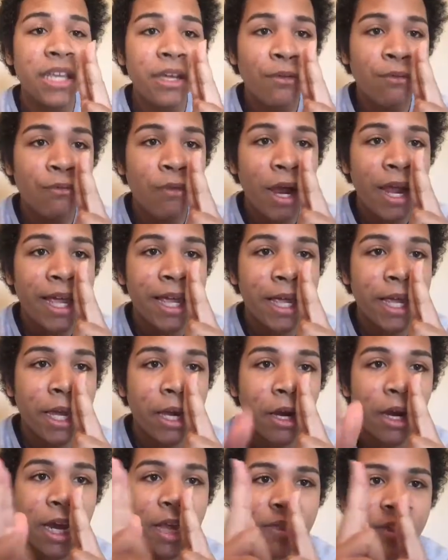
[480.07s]
like right
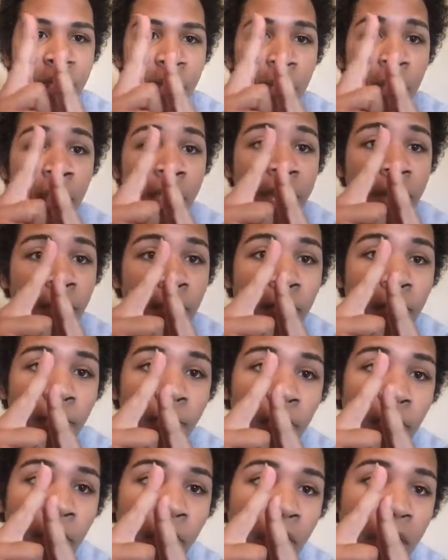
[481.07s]
here and they're like
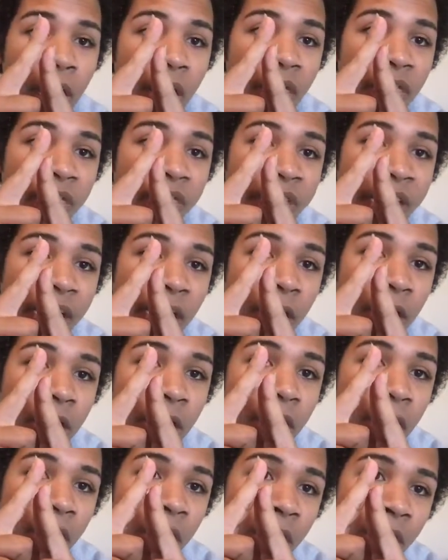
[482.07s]
there,